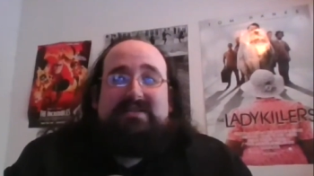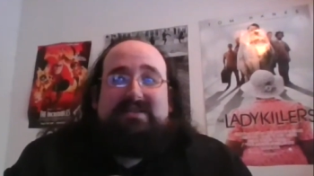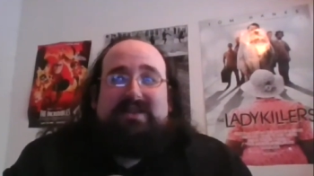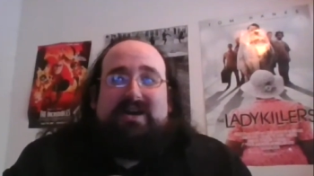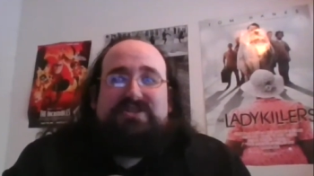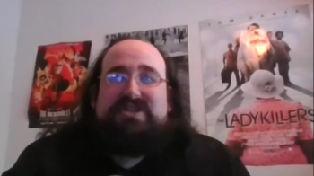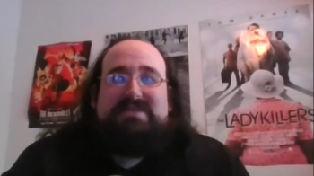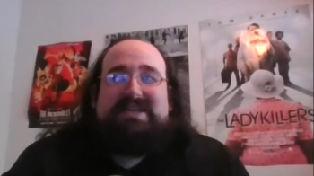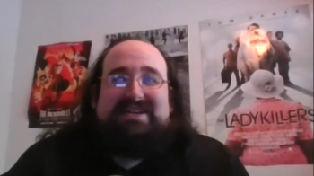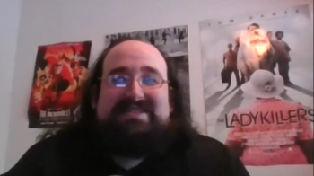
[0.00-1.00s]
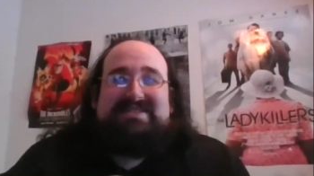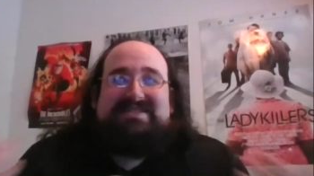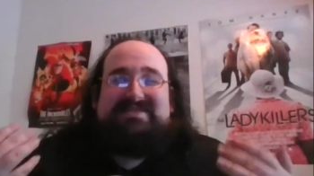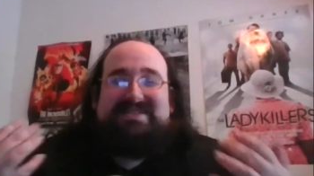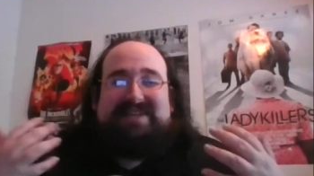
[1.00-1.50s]
largely
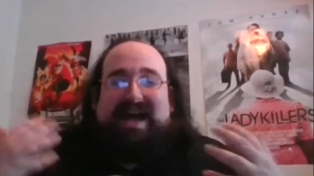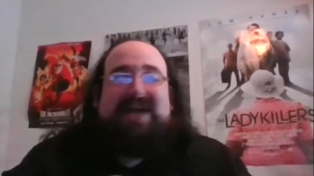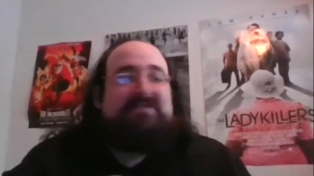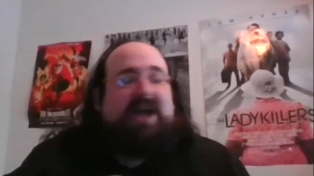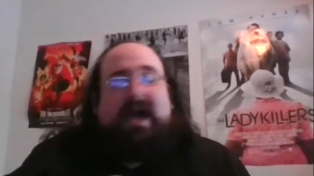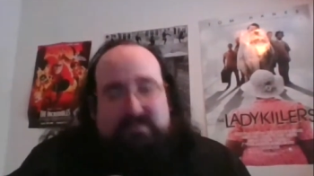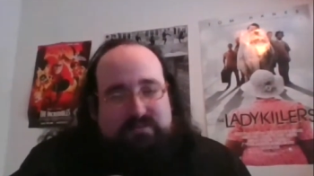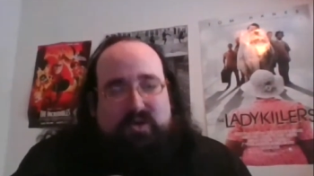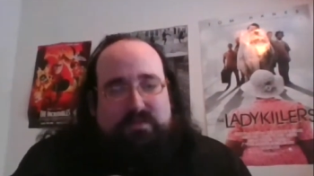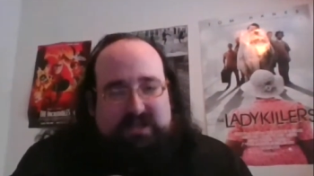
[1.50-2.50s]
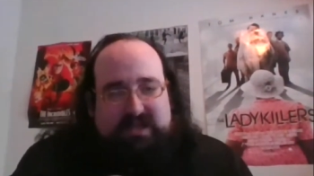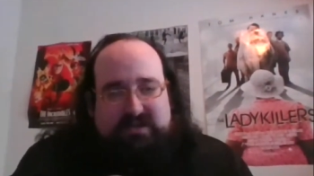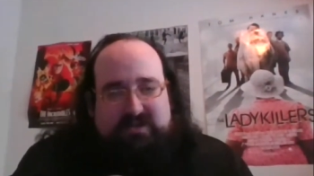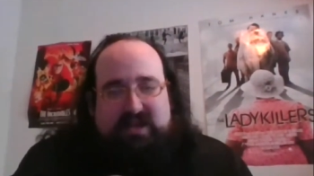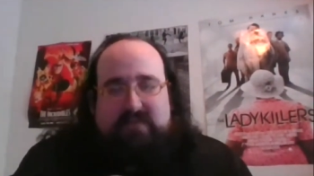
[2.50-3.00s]
because just I've gotten more
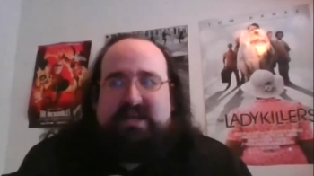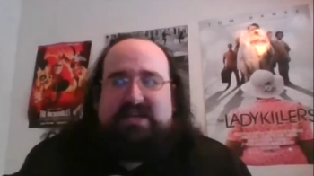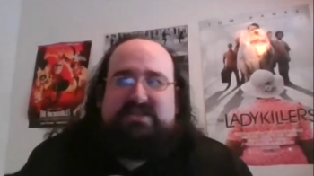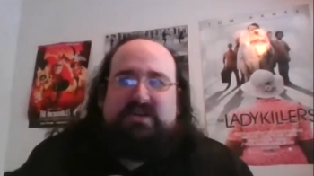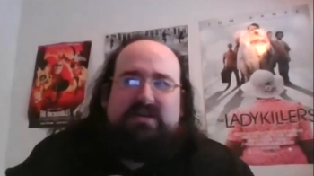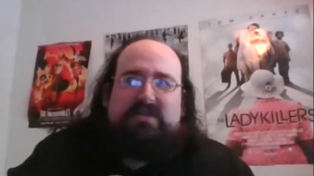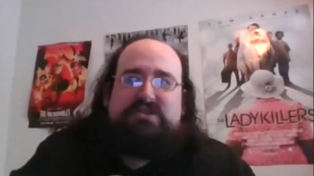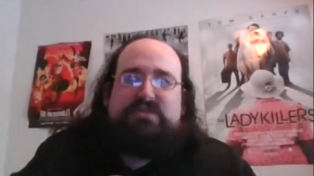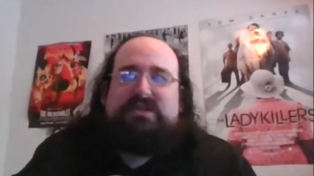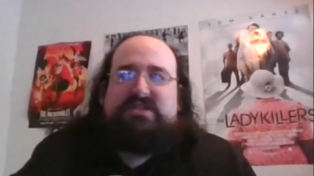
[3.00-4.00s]
political. I mean, I started doing